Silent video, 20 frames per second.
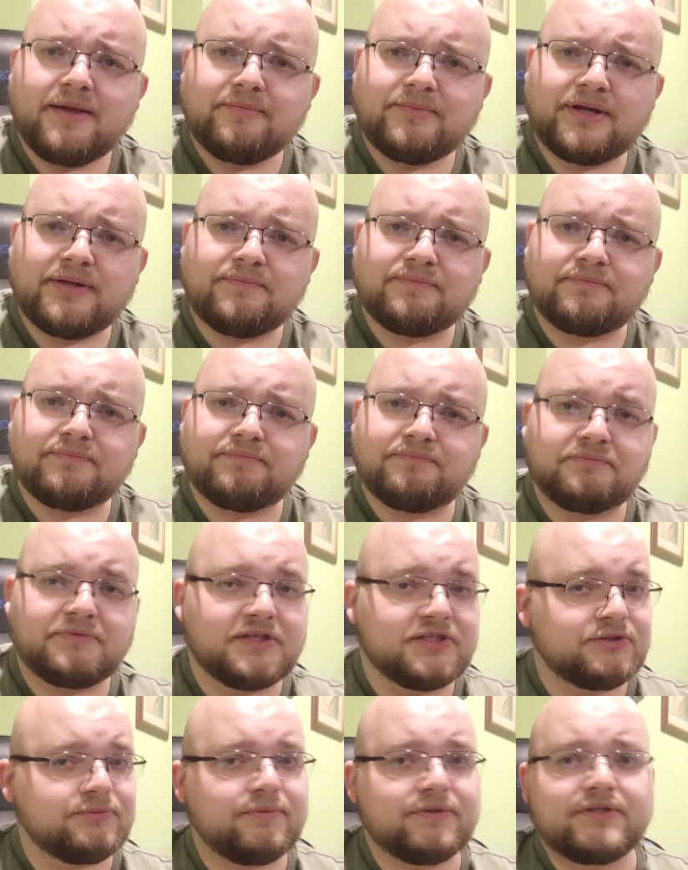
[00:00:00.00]
But
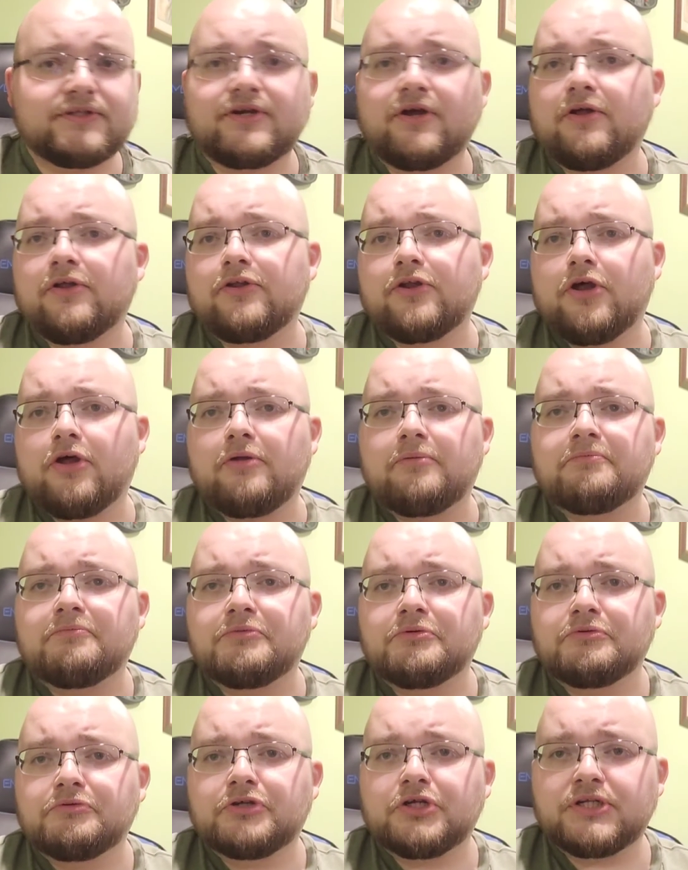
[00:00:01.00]
this one, all in all,
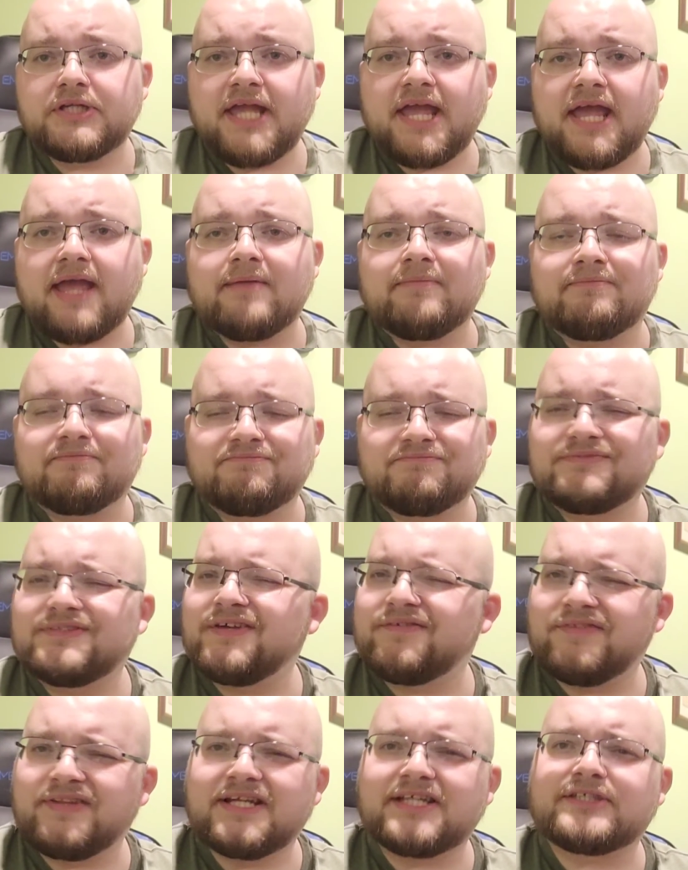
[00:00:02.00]
good game.
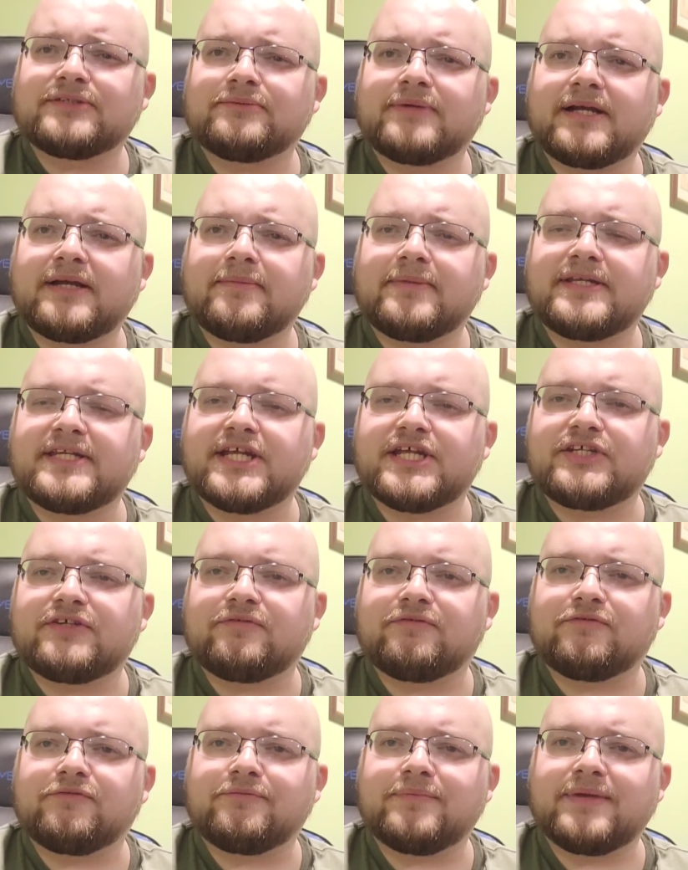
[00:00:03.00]
Definitely gets a
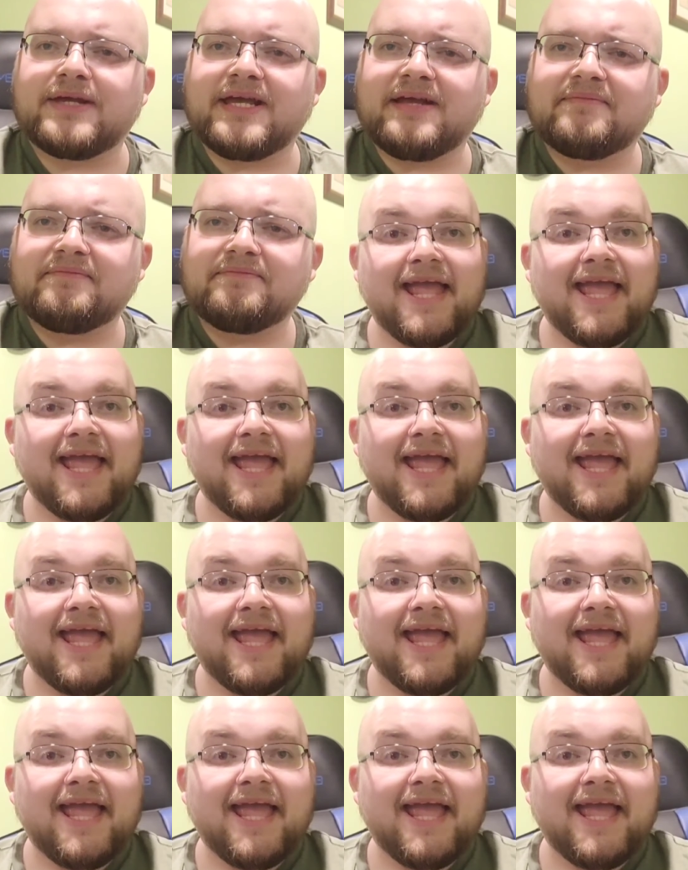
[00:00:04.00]
recommendation from me.